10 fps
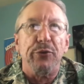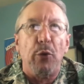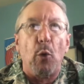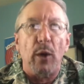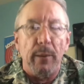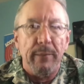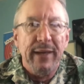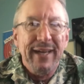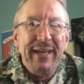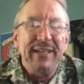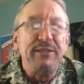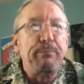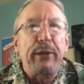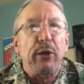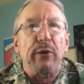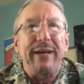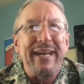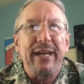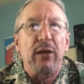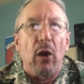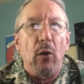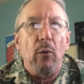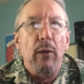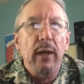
norm is pure ego.